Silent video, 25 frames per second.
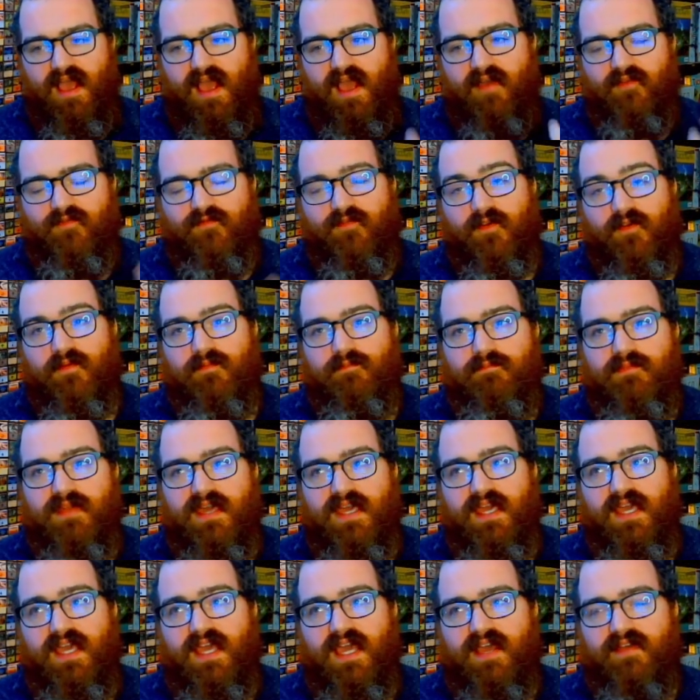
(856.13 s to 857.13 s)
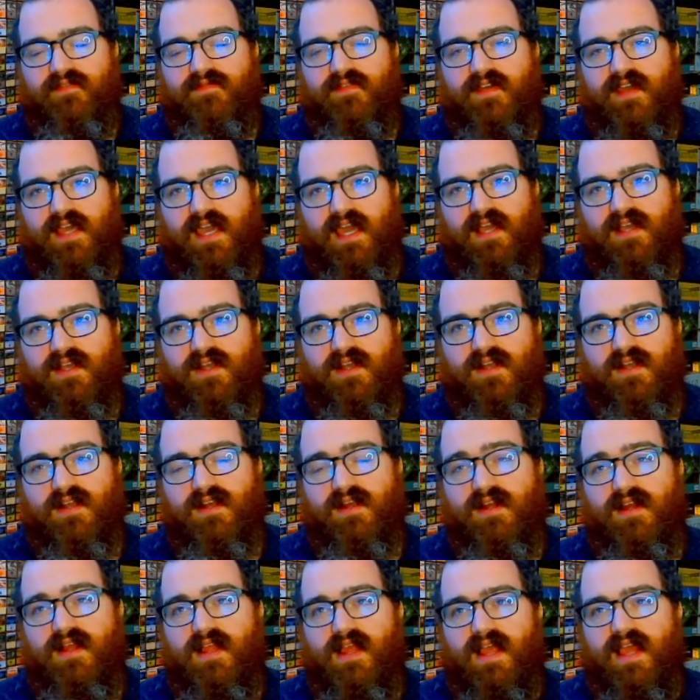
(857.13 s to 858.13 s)
for me, if
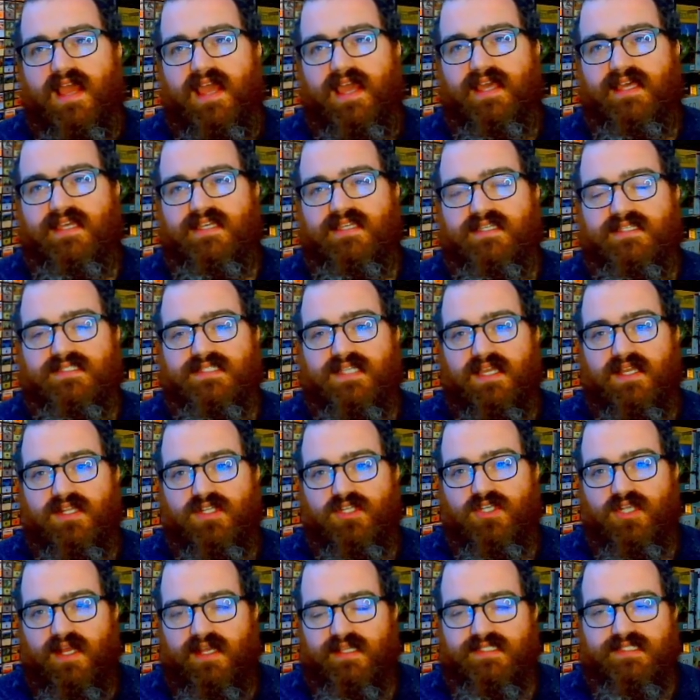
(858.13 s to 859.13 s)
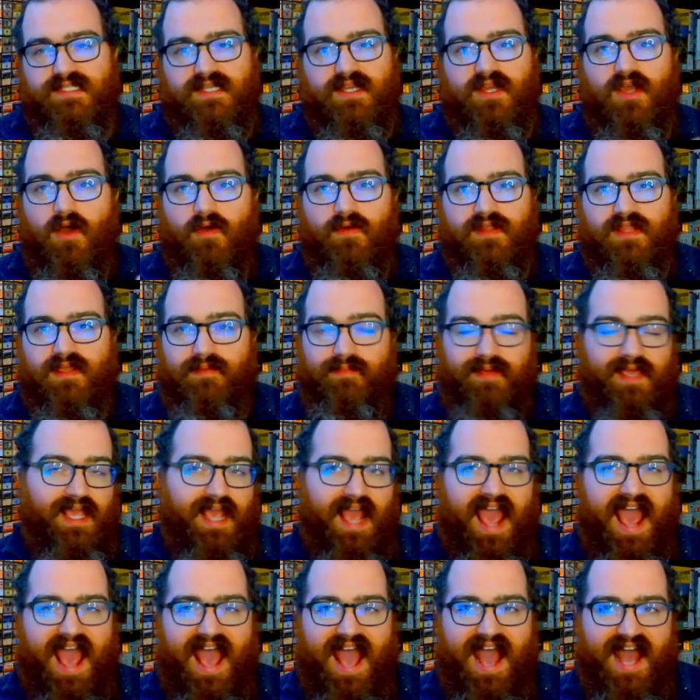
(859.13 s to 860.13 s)
kicker is just going to be
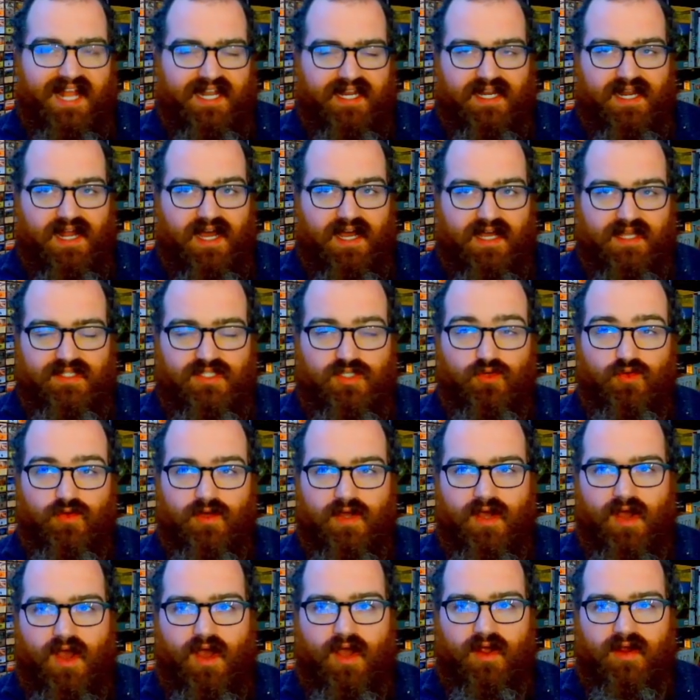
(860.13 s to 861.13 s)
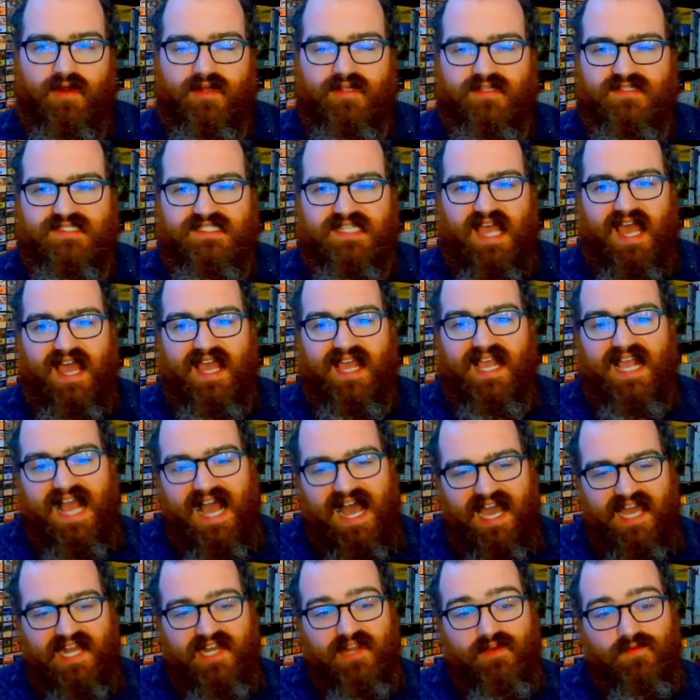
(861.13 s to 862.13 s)
added onto cards, I
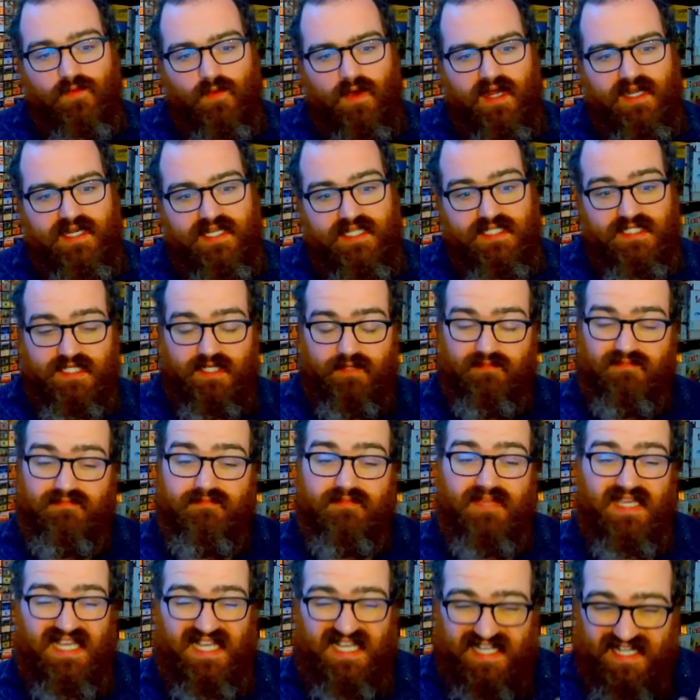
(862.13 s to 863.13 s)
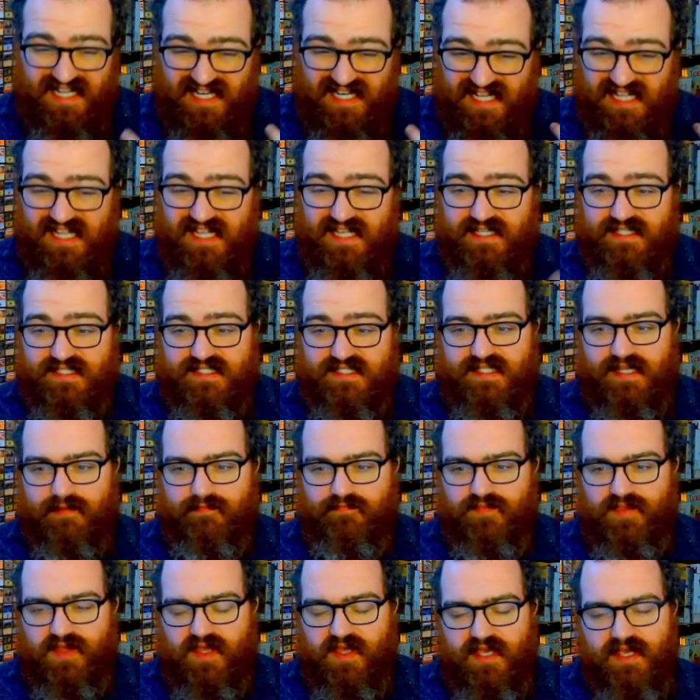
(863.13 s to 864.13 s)
kind of want it to mean
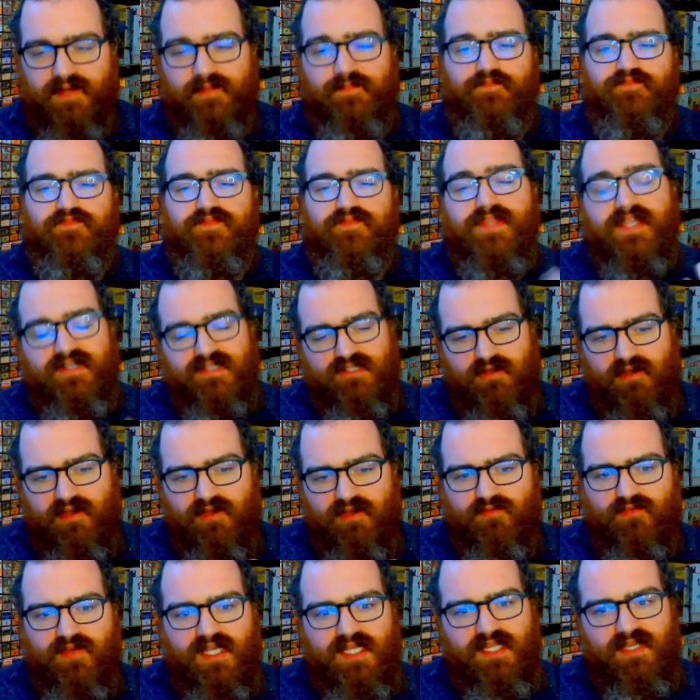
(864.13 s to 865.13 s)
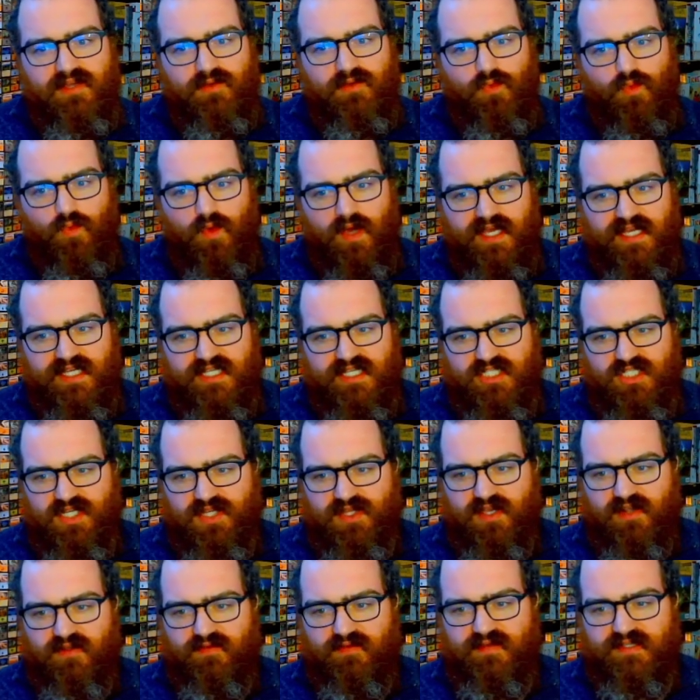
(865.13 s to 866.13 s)
something. So I really wish
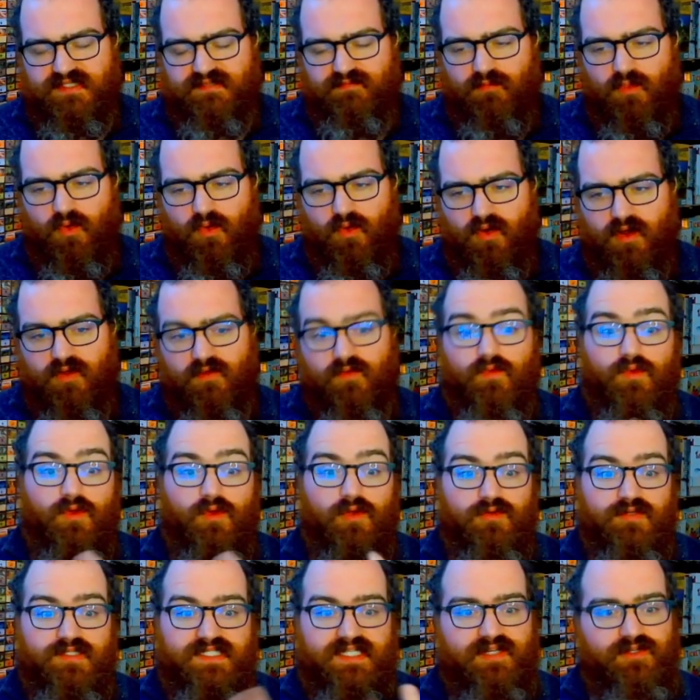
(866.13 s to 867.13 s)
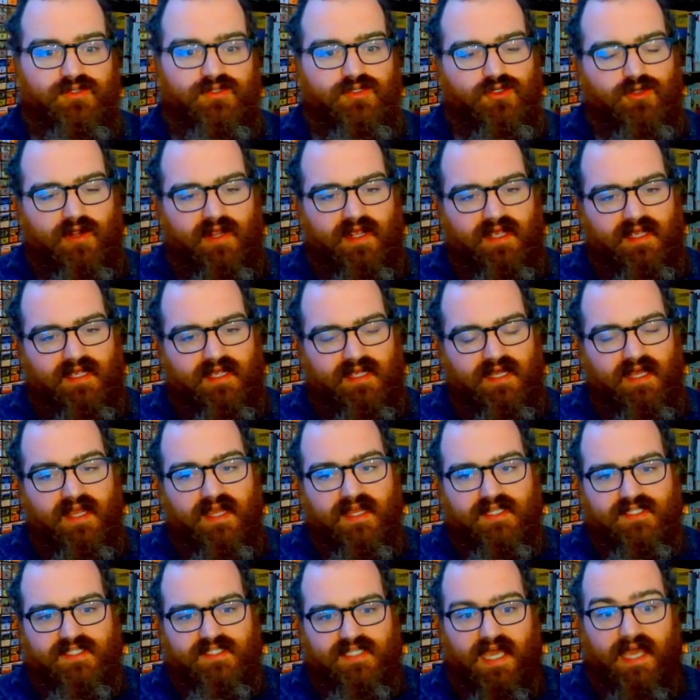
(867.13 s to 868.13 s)
there was more Rooster Drake
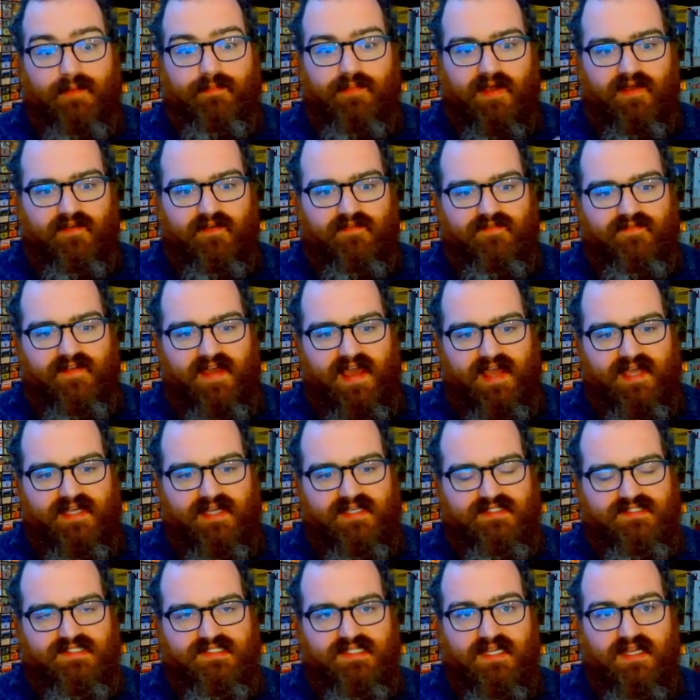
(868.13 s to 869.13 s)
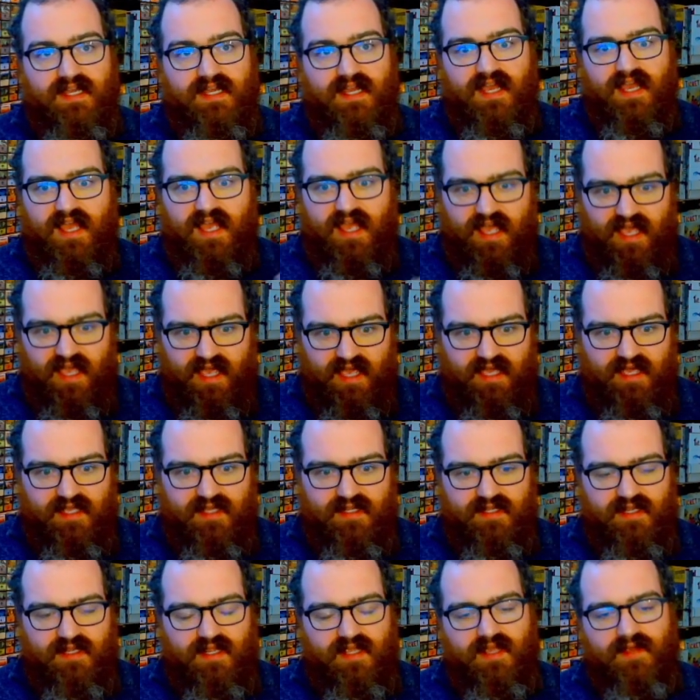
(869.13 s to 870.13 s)
type effects
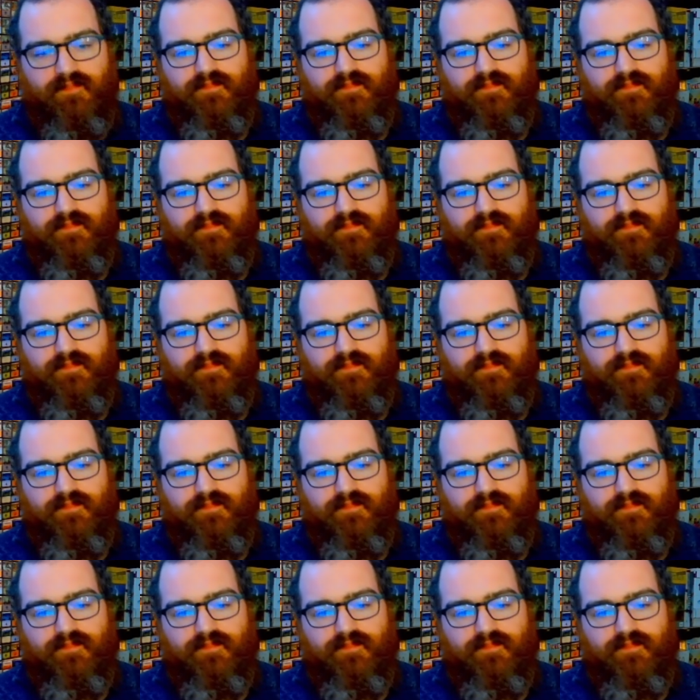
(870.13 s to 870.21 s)
in